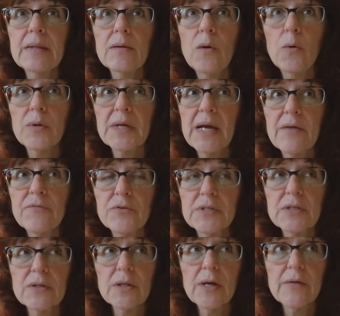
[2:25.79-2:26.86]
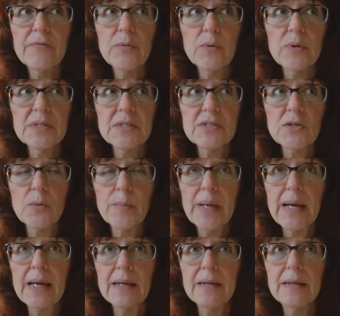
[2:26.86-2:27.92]
holding on for dear life. It wasn't so
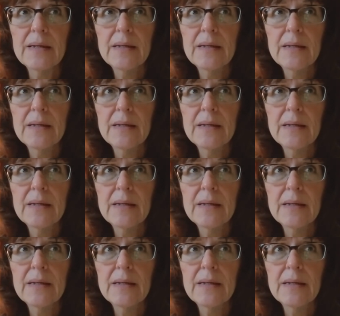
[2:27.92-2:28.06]
bad